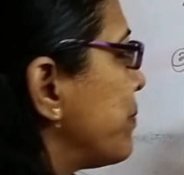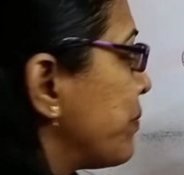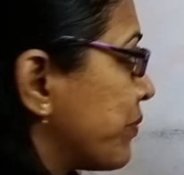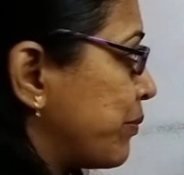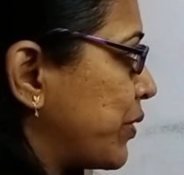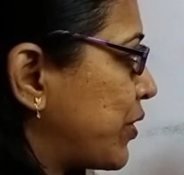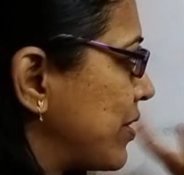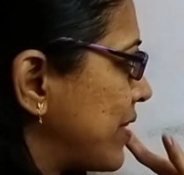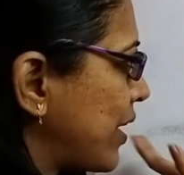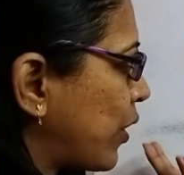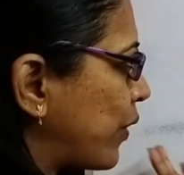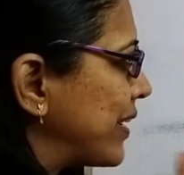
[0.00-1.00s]
because the
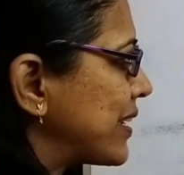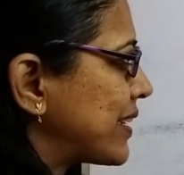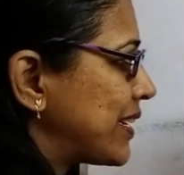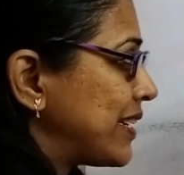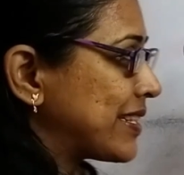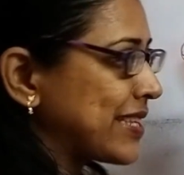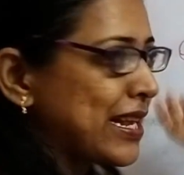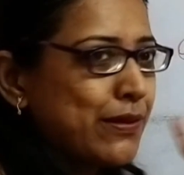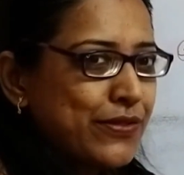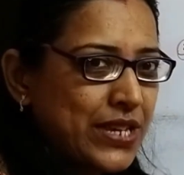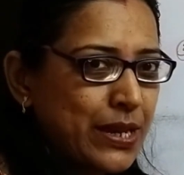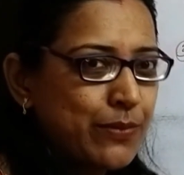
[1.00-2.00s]
question itself
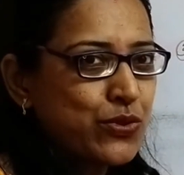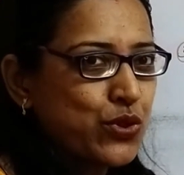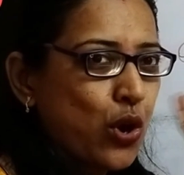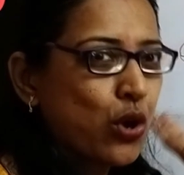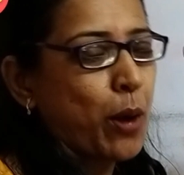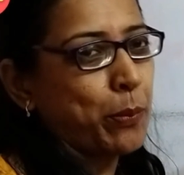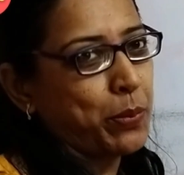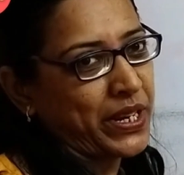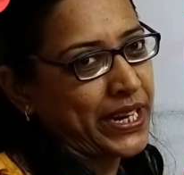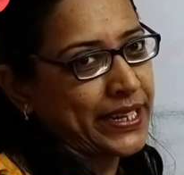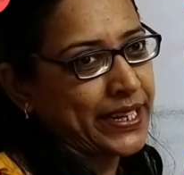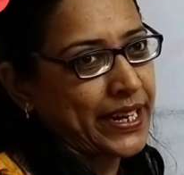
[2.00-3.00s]
seems so
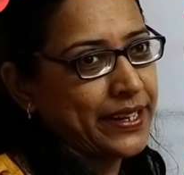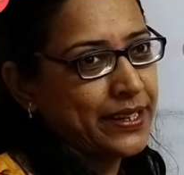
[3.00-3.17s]
complicated.